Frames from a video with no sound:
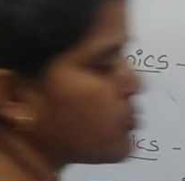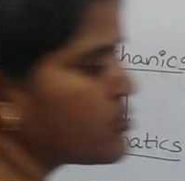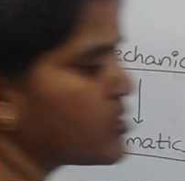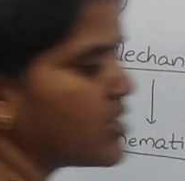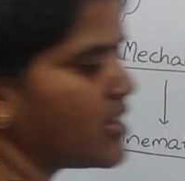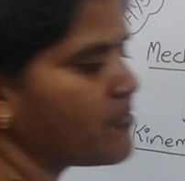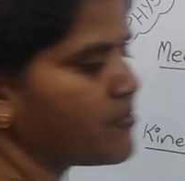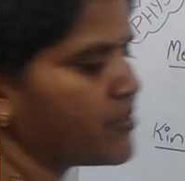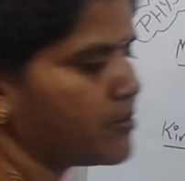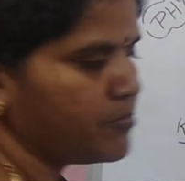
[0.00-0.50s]
to
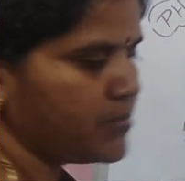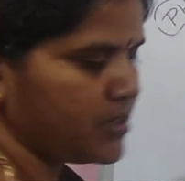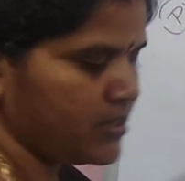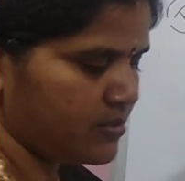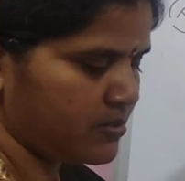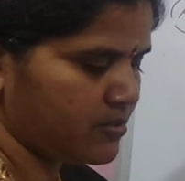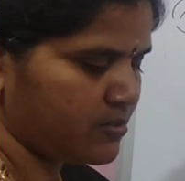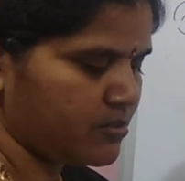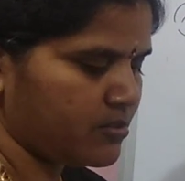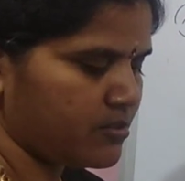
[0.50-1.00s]
say from
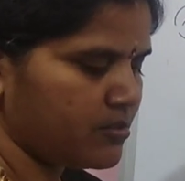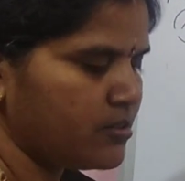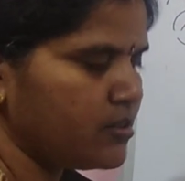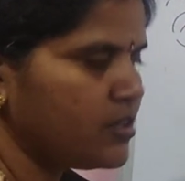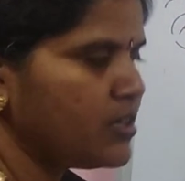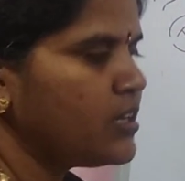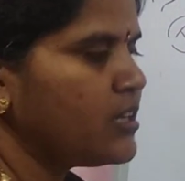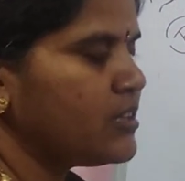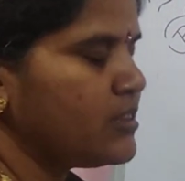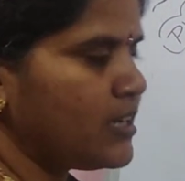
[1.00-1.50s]
this?
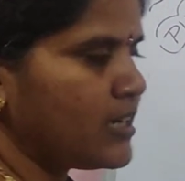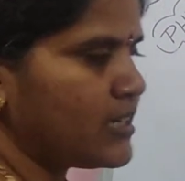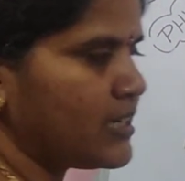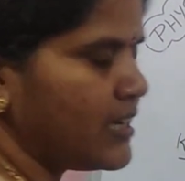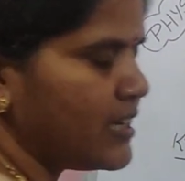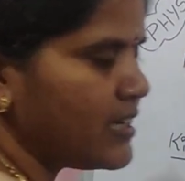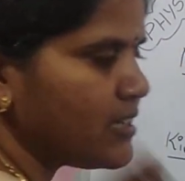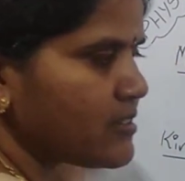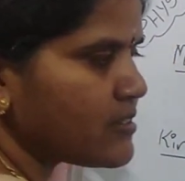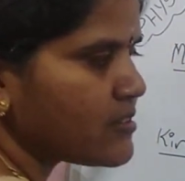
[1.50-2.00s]
That
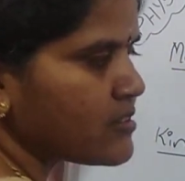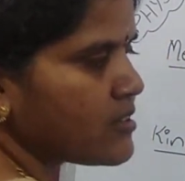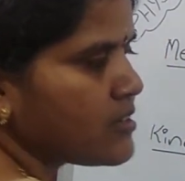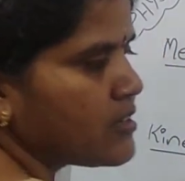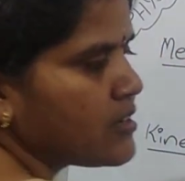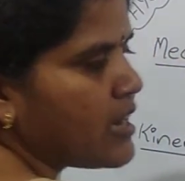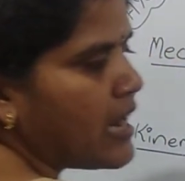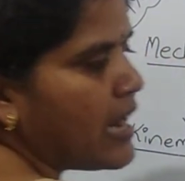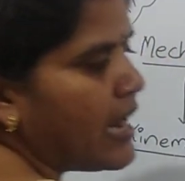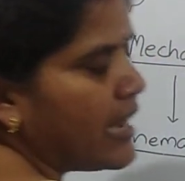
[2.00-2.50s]
is,
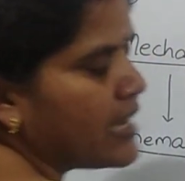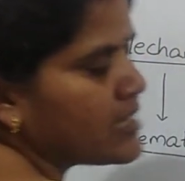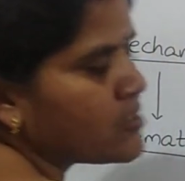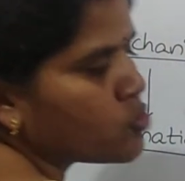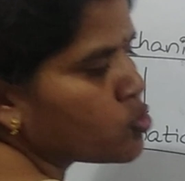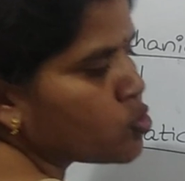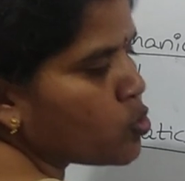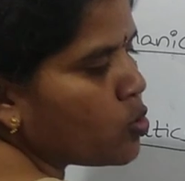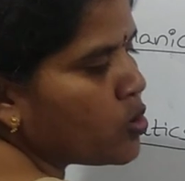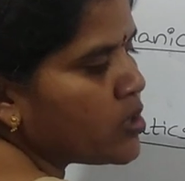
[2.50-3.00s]
a
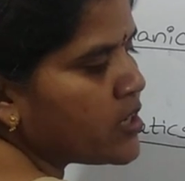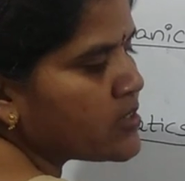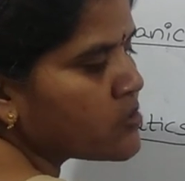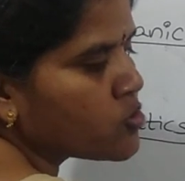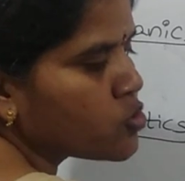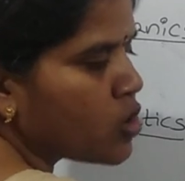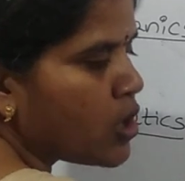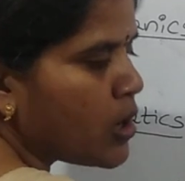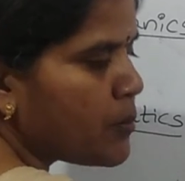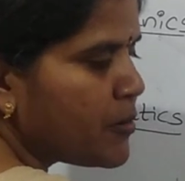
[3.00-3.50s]
stone is
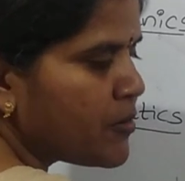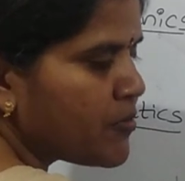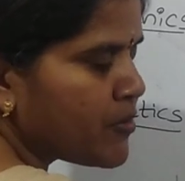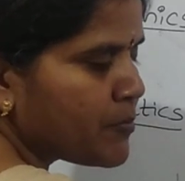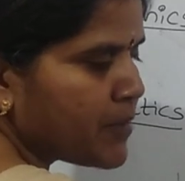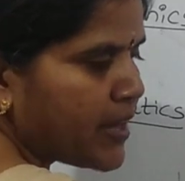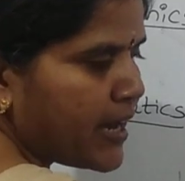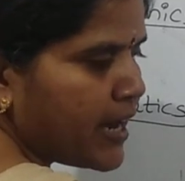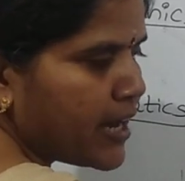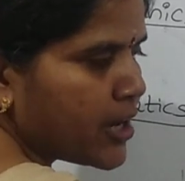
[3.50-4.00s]
dropped
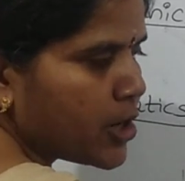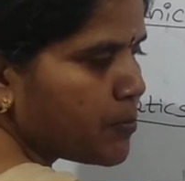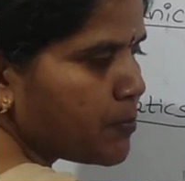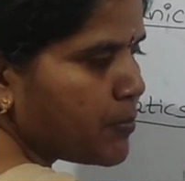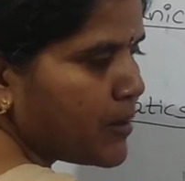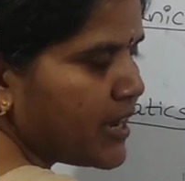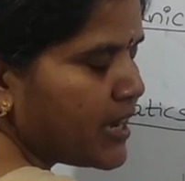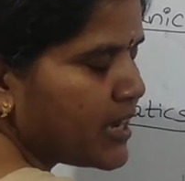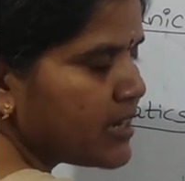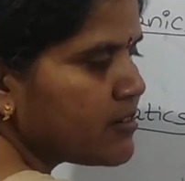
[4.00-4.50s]
from the
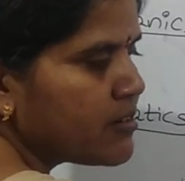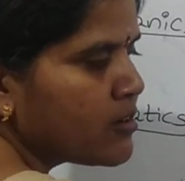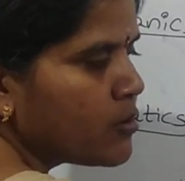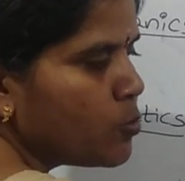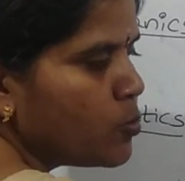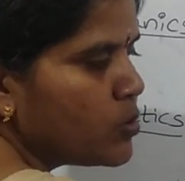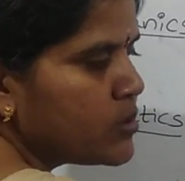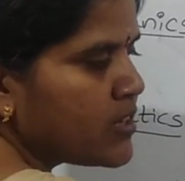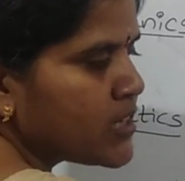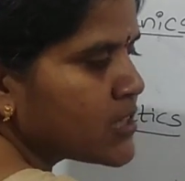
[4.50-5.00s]
aeroplane.
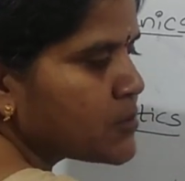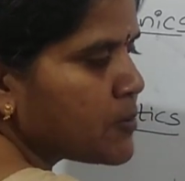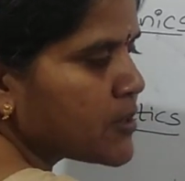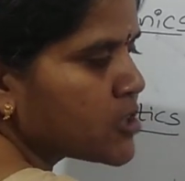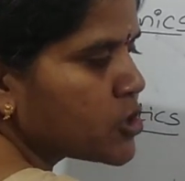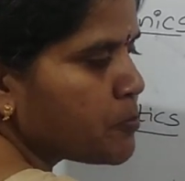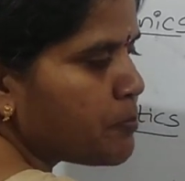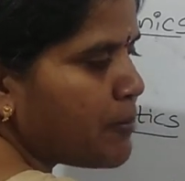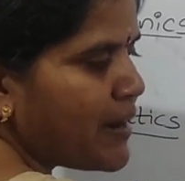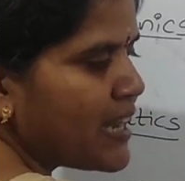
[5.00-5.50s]
With
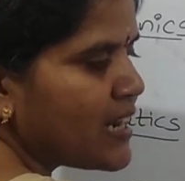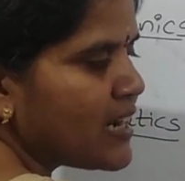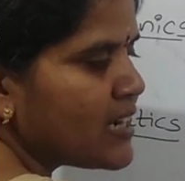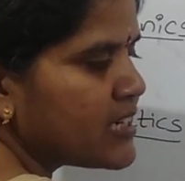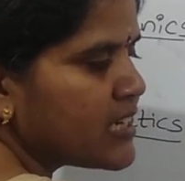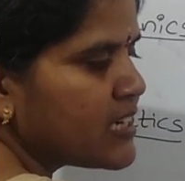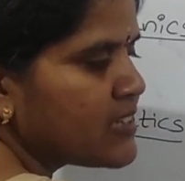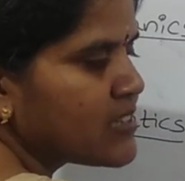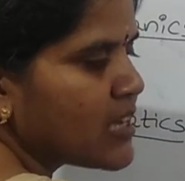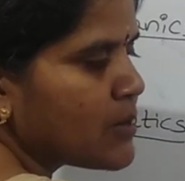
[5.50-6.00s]
respect to pilot,
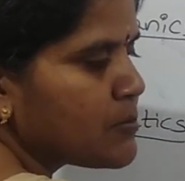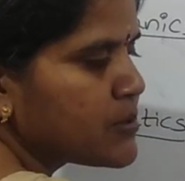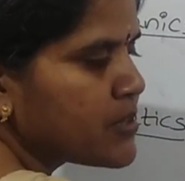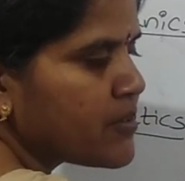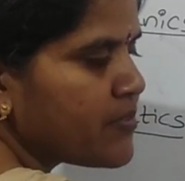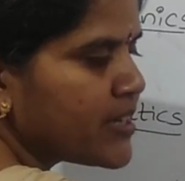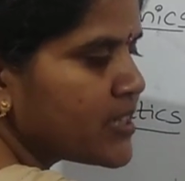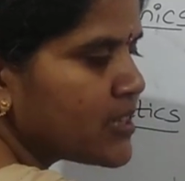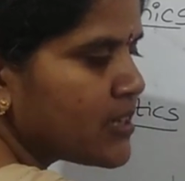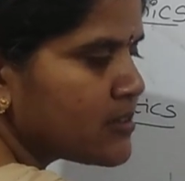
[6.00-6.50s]
he is
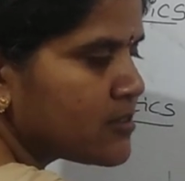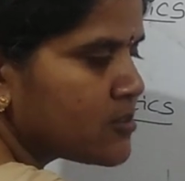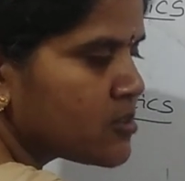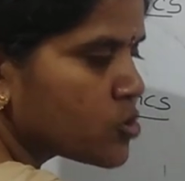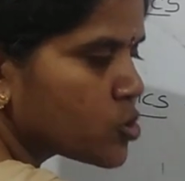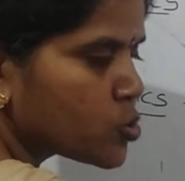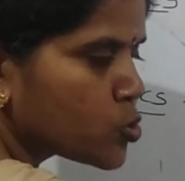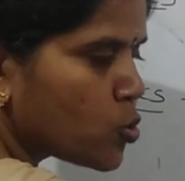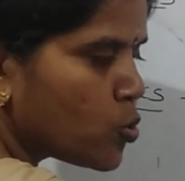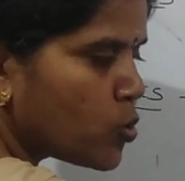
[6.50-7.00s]
observing that
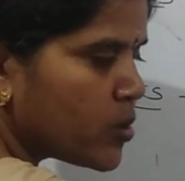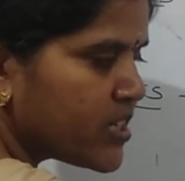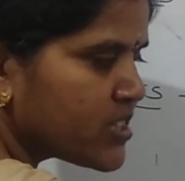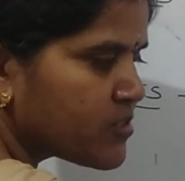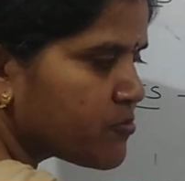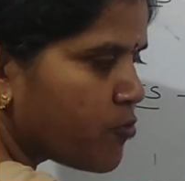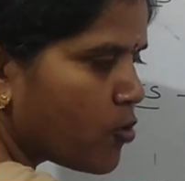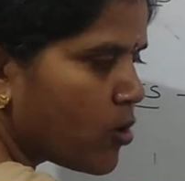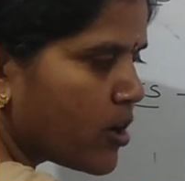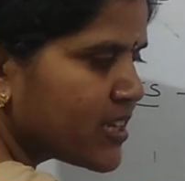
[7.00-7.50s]
stone
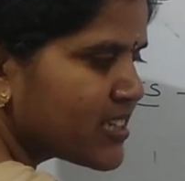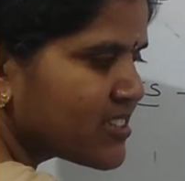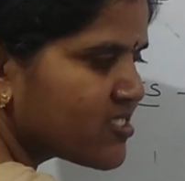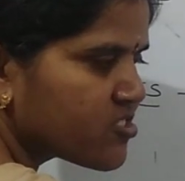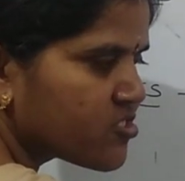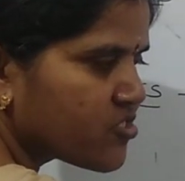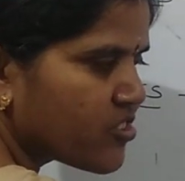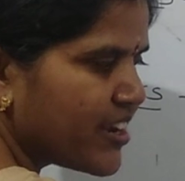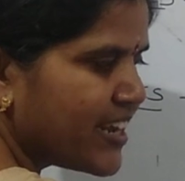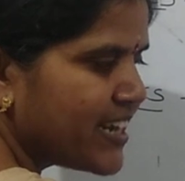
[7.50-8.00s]
is falling
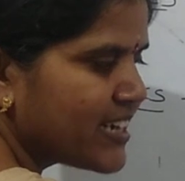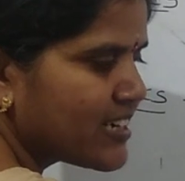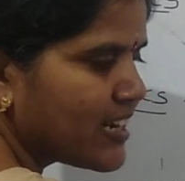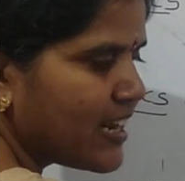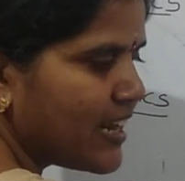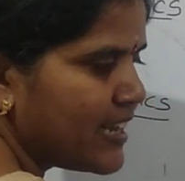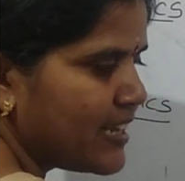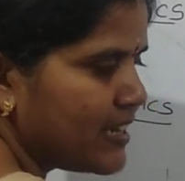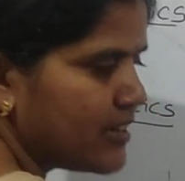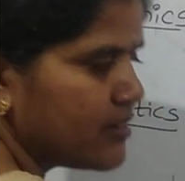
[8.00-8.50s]
straight
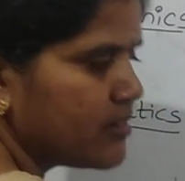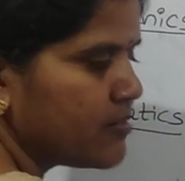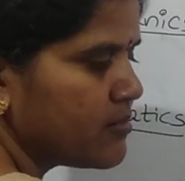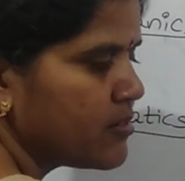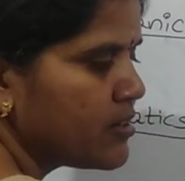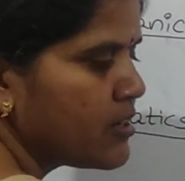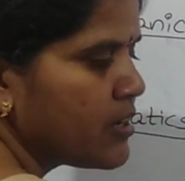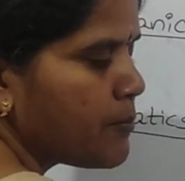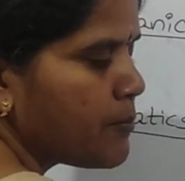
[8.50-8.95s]
line.